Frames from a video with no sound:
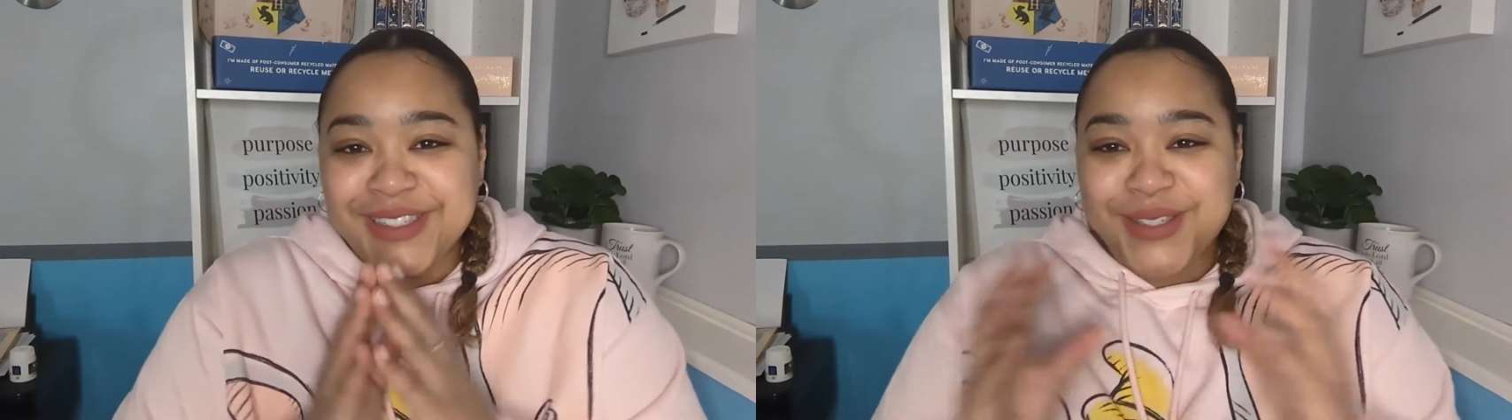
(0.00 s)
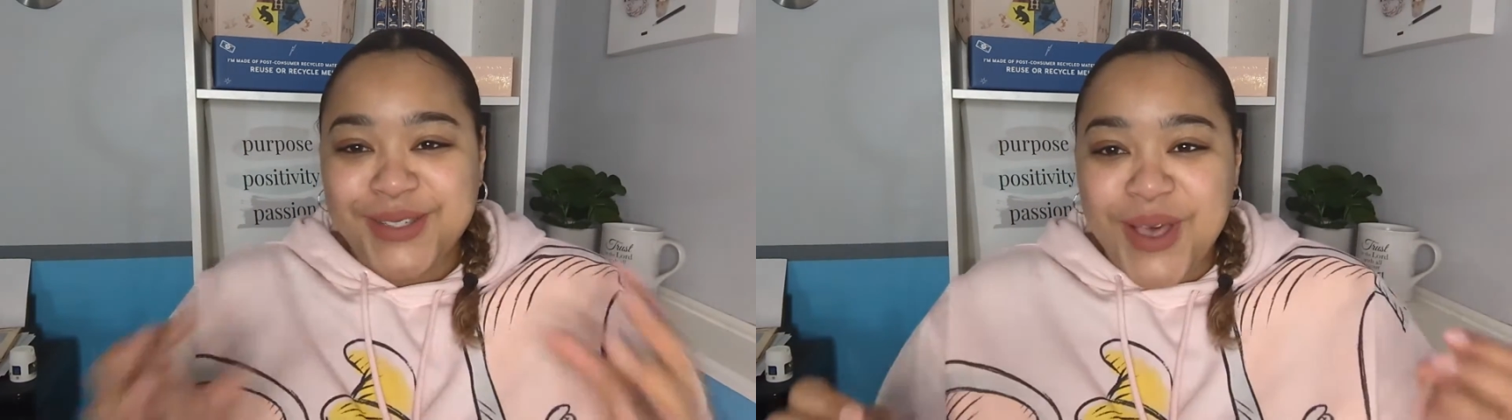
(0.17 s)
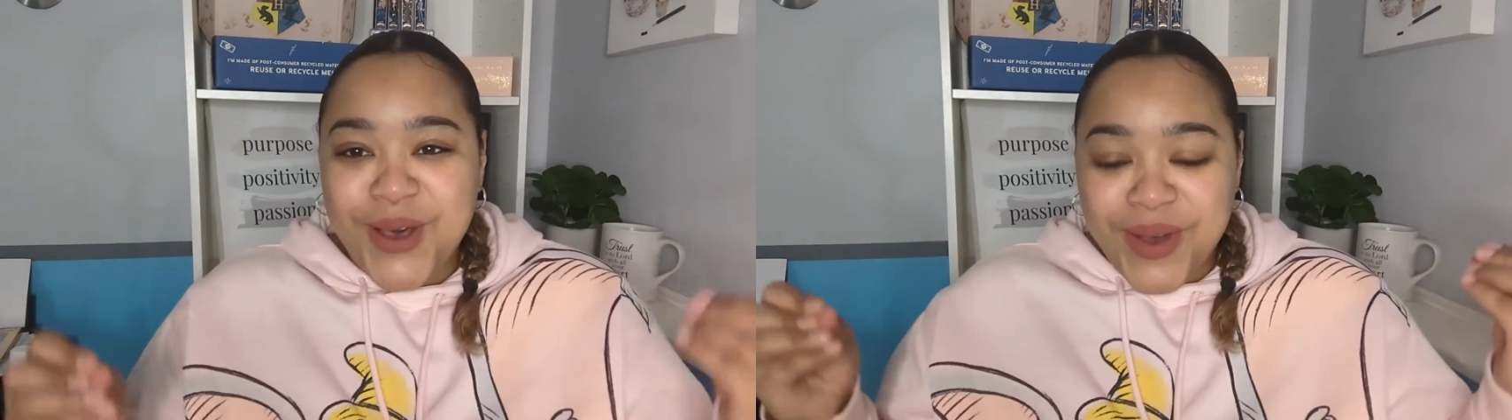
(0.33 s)

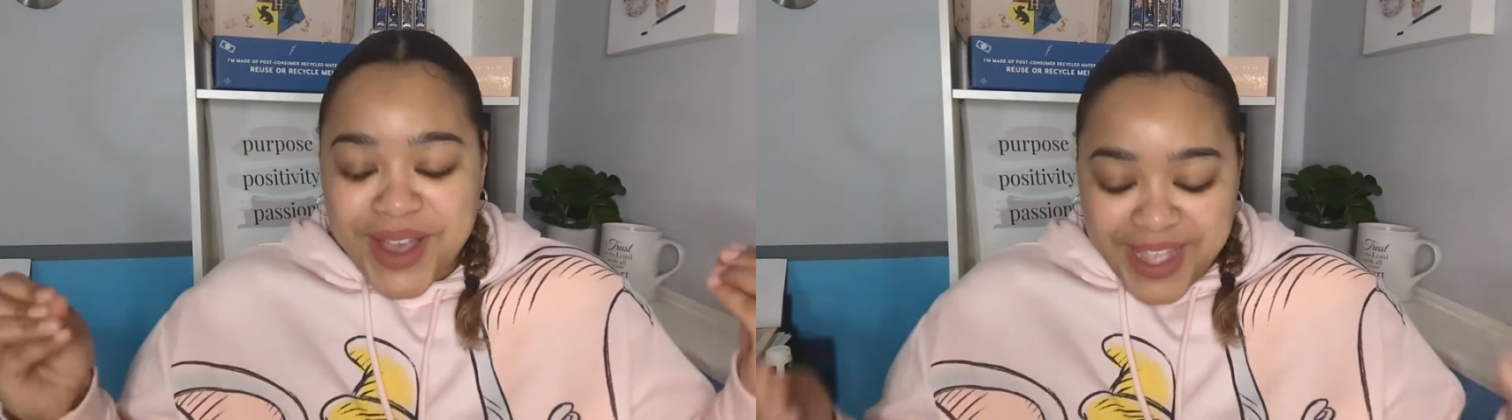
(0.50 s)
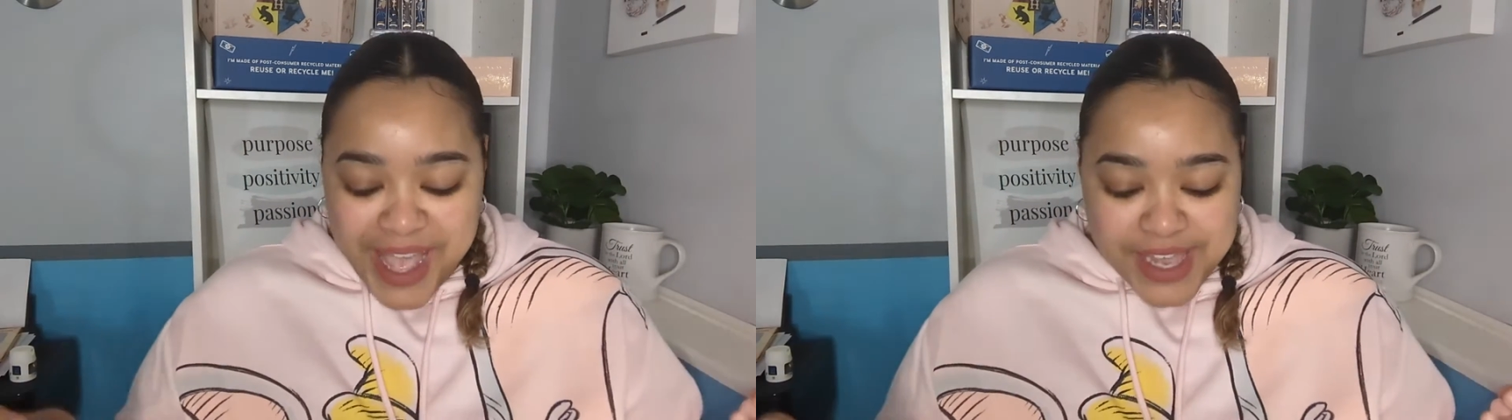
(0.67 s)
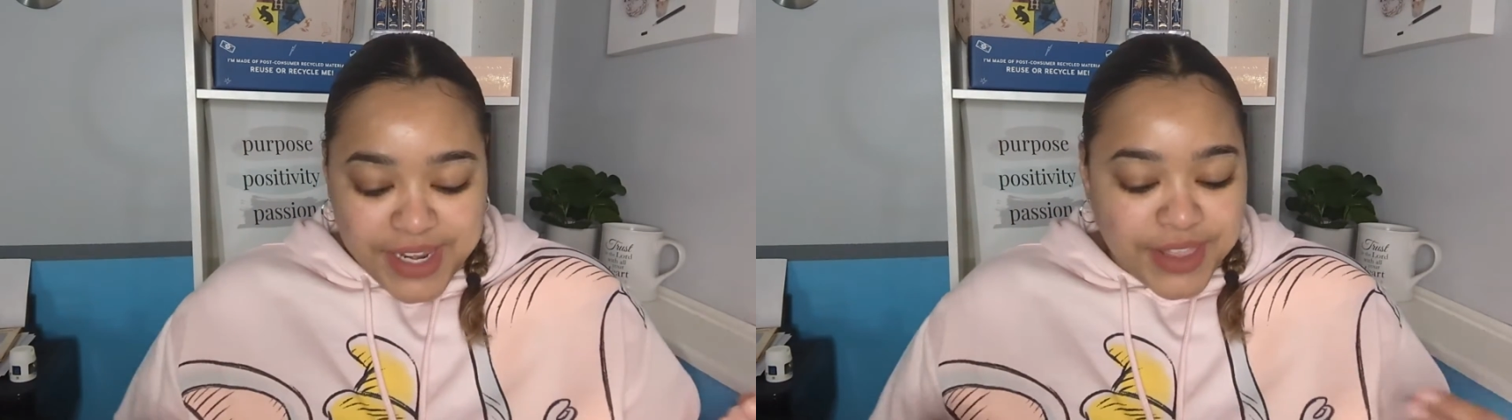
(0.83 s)
so
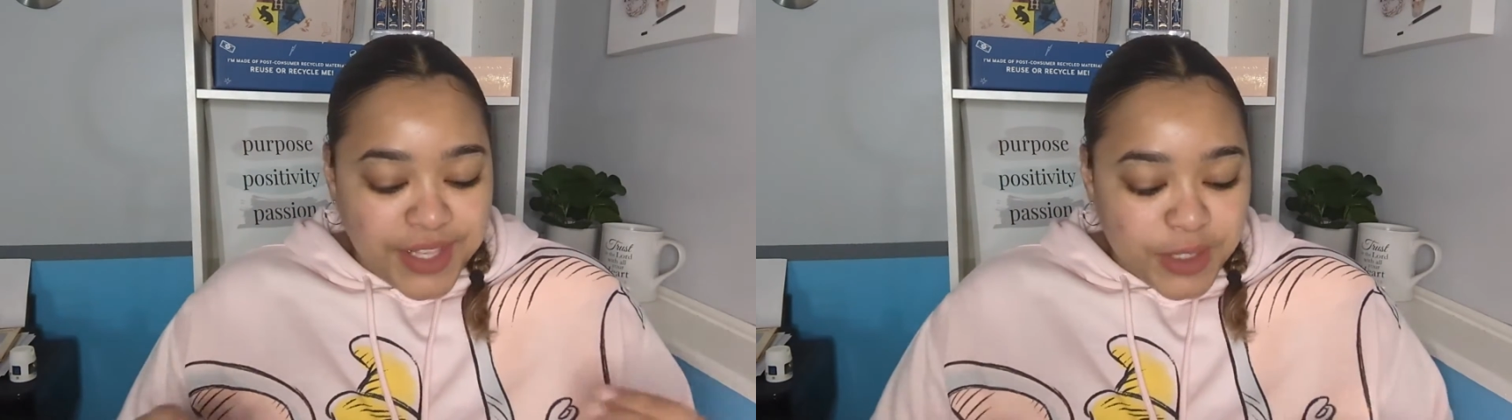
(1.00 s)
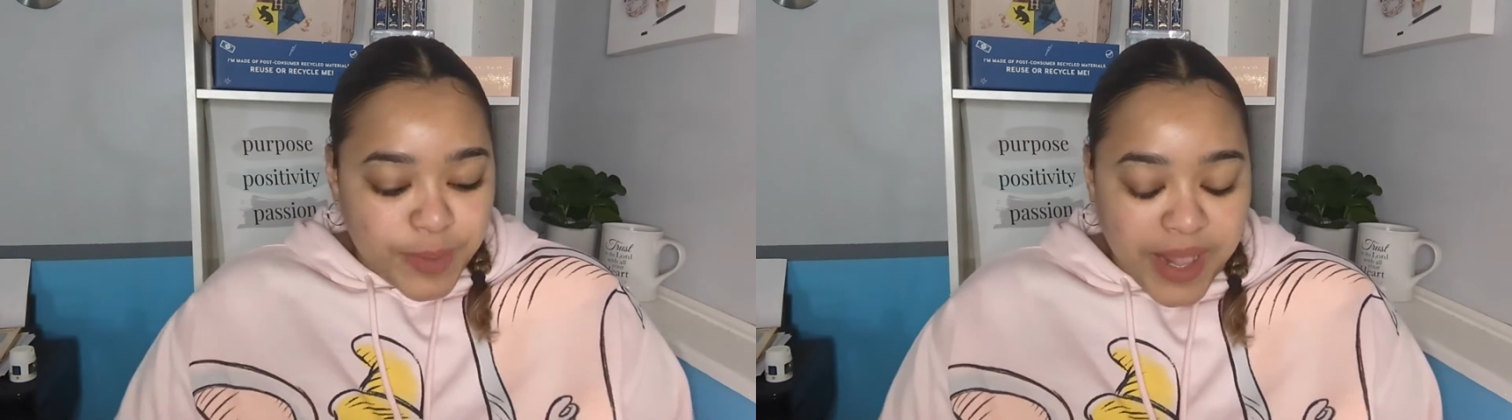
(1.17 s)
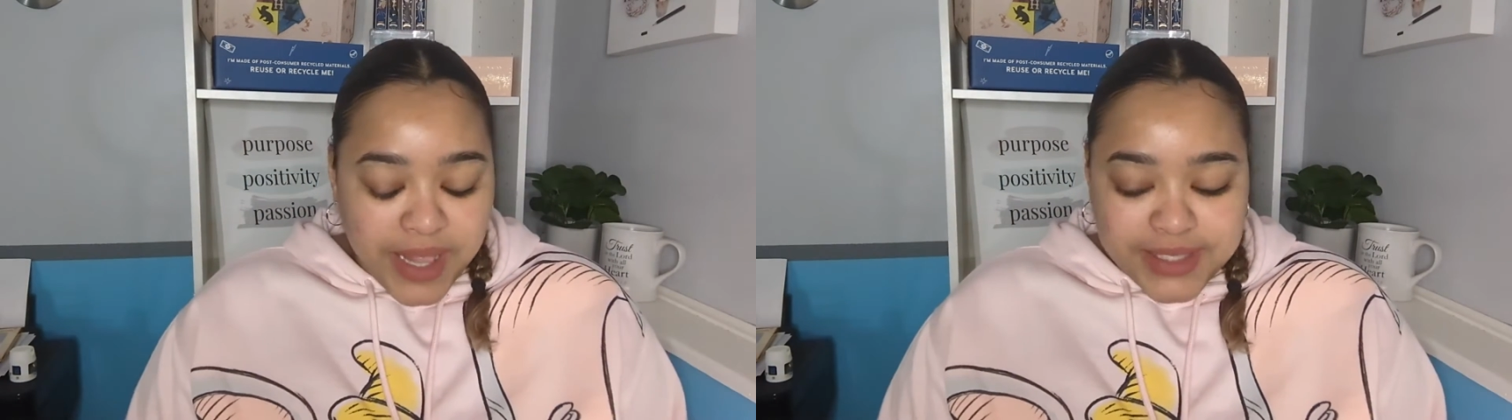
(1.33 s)
again, these
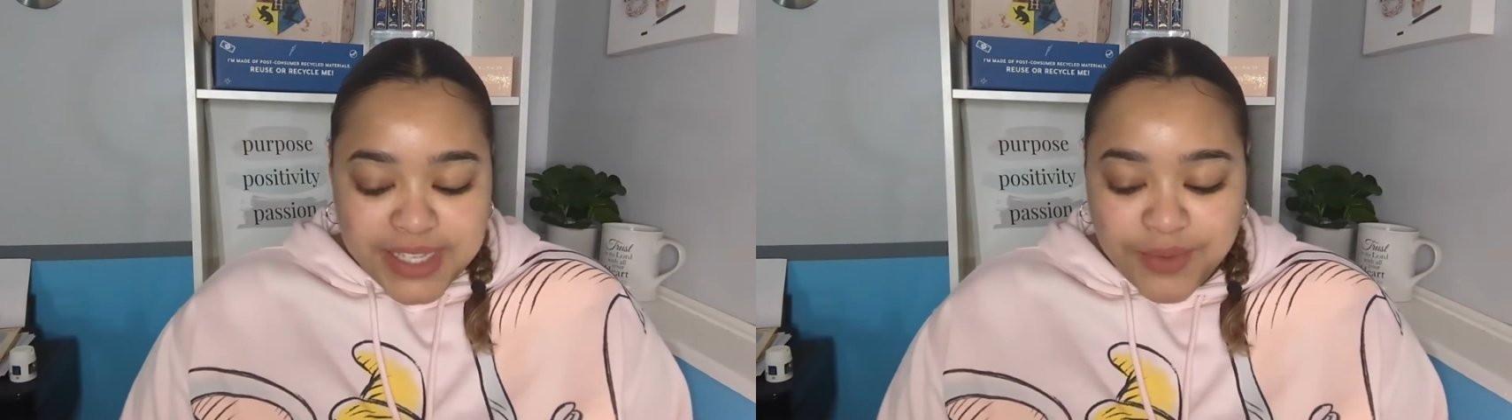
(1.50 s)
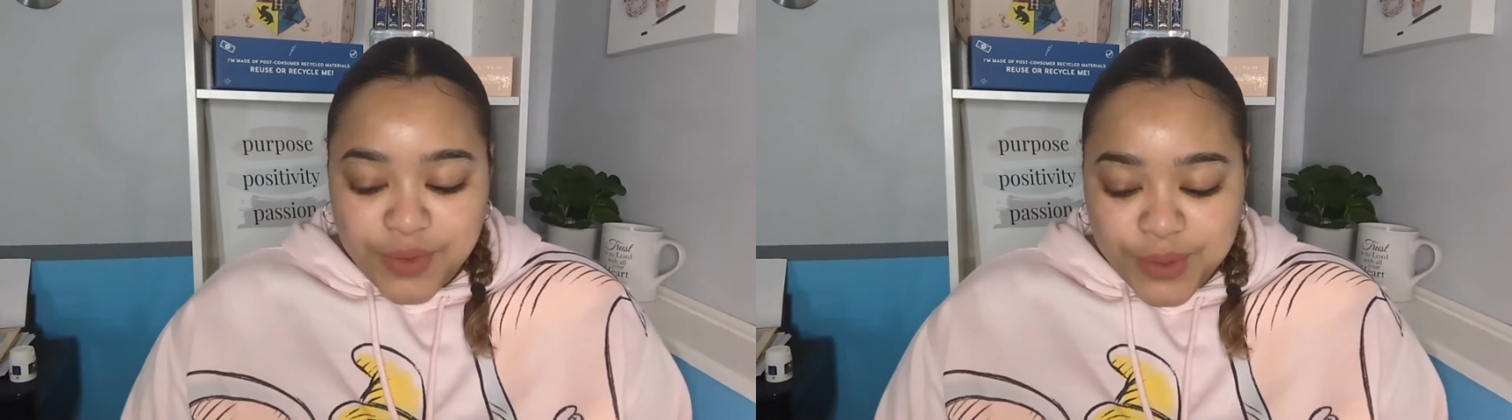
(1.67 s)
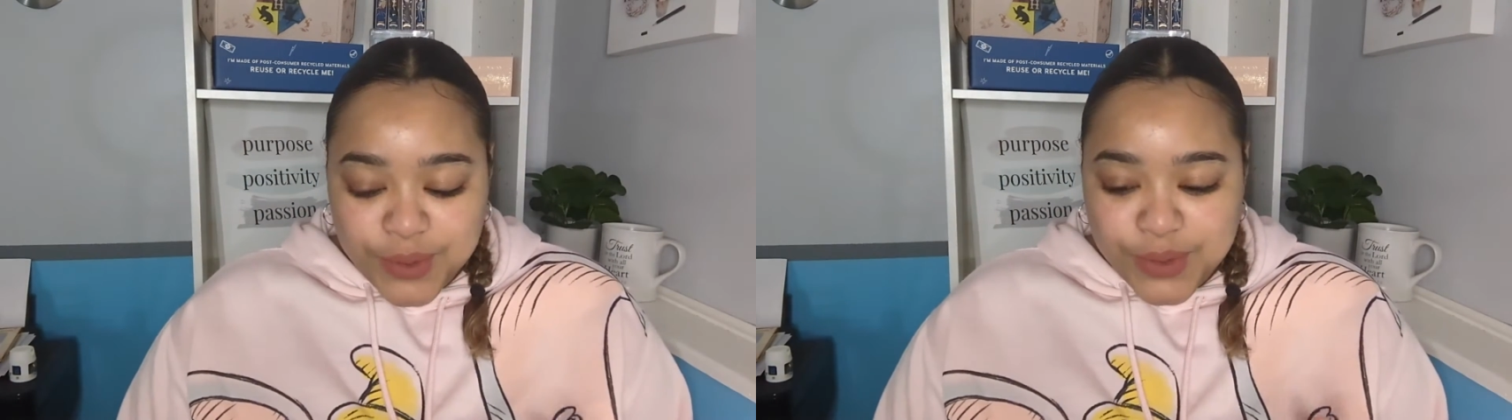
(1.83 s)
palettes I've
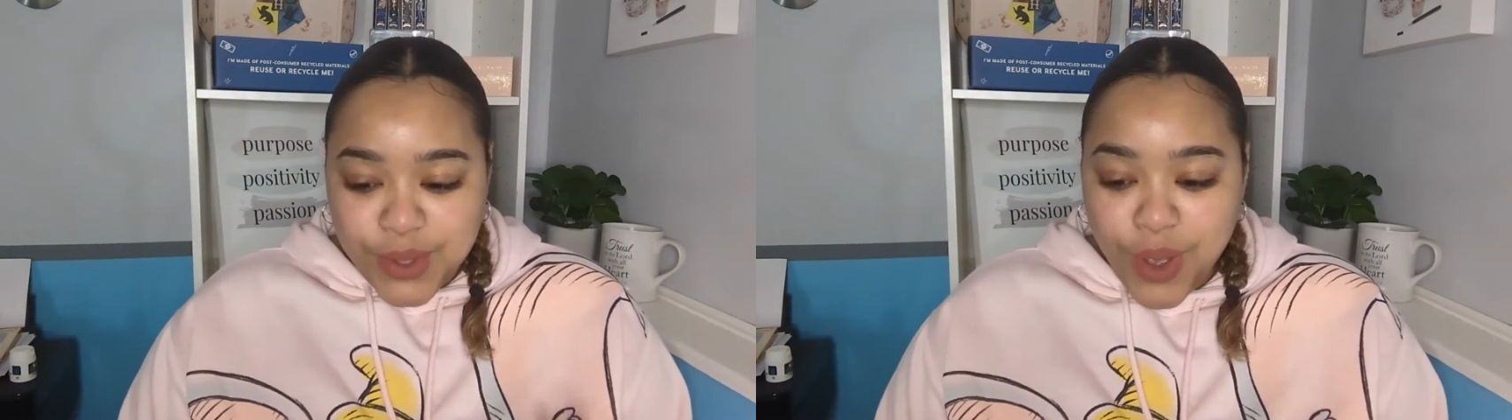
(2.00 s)
used